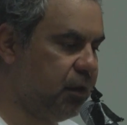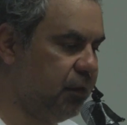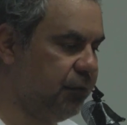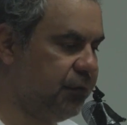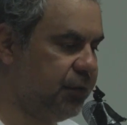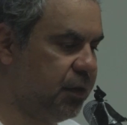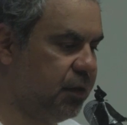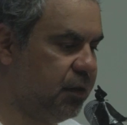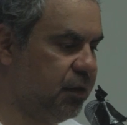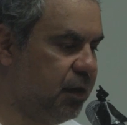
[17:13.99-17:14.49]
and
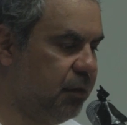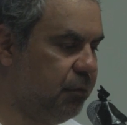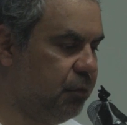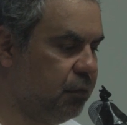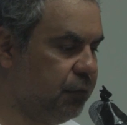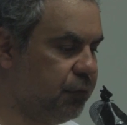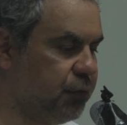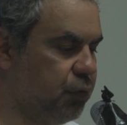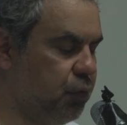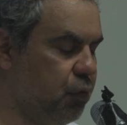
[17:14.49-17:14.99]
I've done a
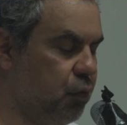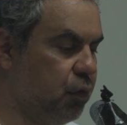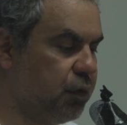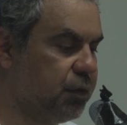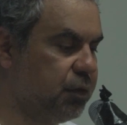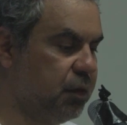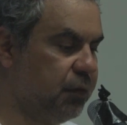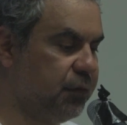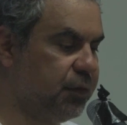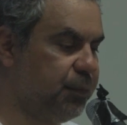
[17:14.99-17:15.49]
number of
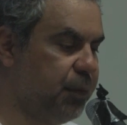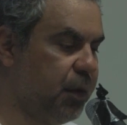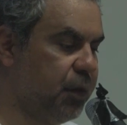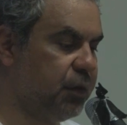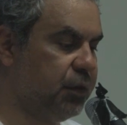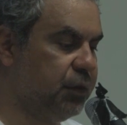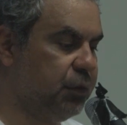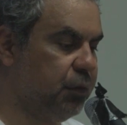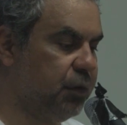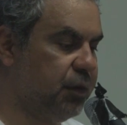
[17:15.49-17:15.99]
talks and I've
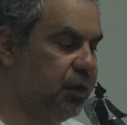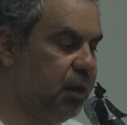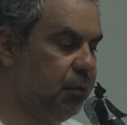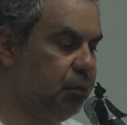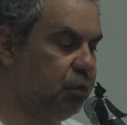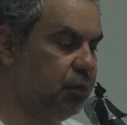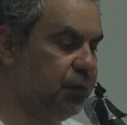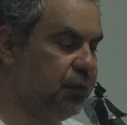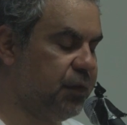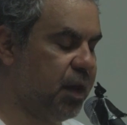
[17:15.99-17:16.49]
spoken to a
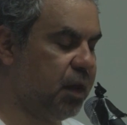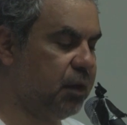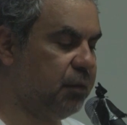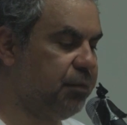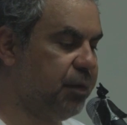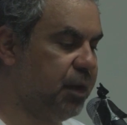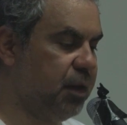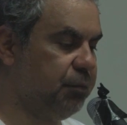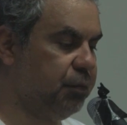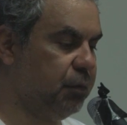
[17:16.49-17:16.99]
number of young
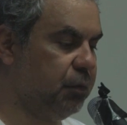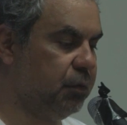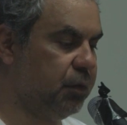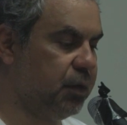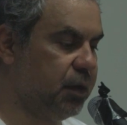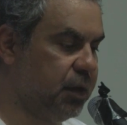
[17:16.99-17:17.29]
people